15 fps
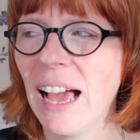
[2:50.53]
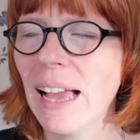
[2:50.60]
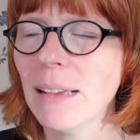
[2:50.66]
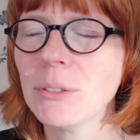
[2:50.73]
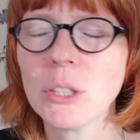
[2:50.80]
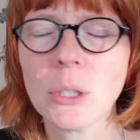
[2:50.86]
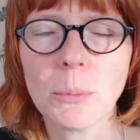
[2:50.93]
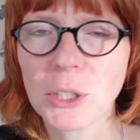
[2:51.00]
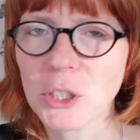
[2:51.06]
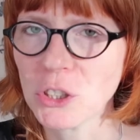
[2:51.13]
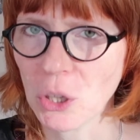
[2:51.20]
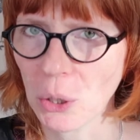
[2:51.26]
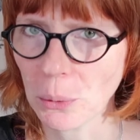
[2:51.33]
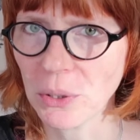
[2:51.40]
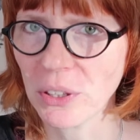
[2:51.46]
I'm so much
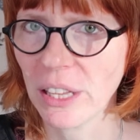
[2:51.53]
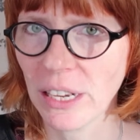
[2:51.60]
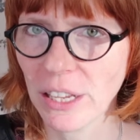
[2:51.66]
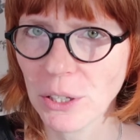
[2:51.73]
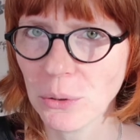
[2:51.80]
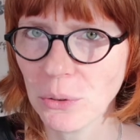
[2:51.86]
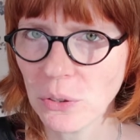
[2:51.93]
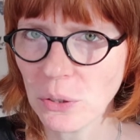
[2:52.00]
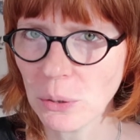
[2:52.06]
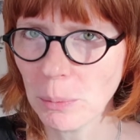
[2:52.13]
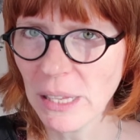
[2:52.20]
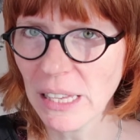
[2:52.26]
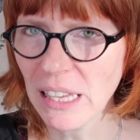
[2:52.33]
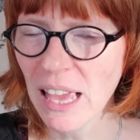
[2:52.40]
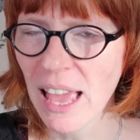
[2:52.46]
slower than I used to
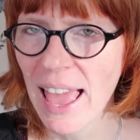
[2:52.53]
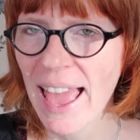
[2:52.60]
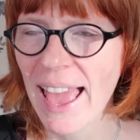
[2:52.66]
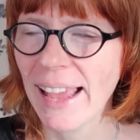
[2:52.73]
be,